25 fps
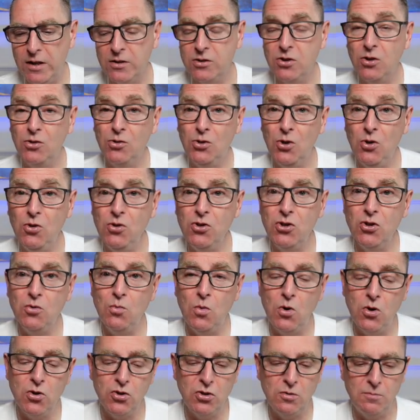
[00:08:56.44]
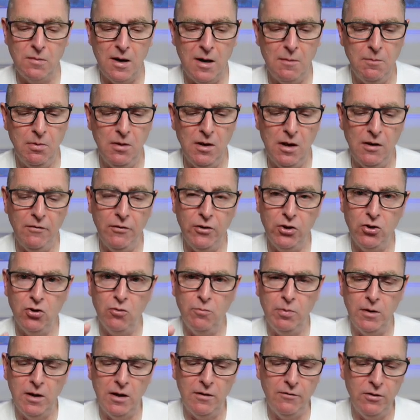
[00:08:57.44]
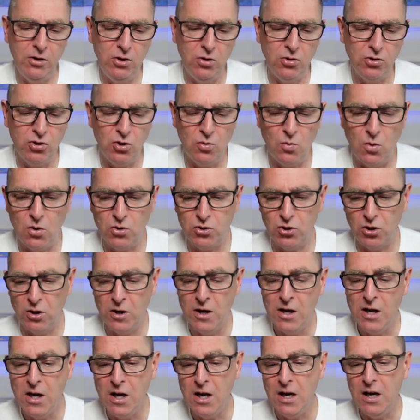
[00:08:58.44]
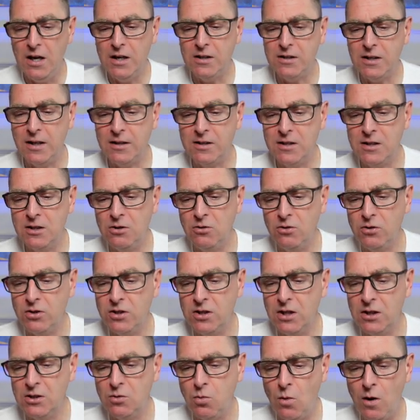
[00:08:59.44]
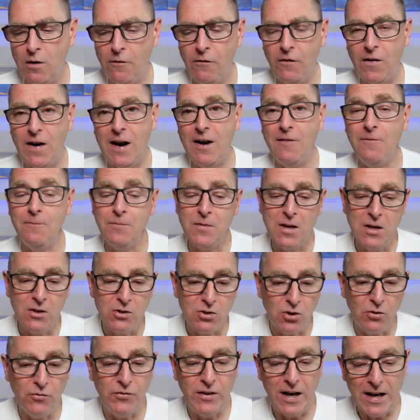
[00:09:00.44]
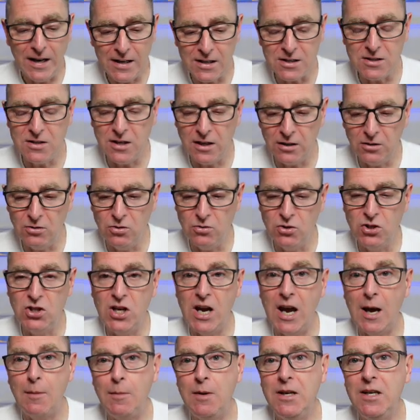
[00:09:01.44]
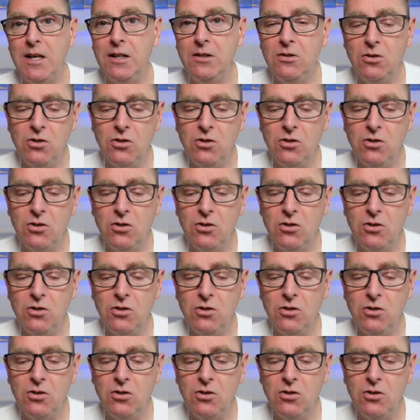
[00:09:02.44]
now. So Doge Woj, my beloved, your beloved Doge Woj, is at 0.615. So that is not too shabby,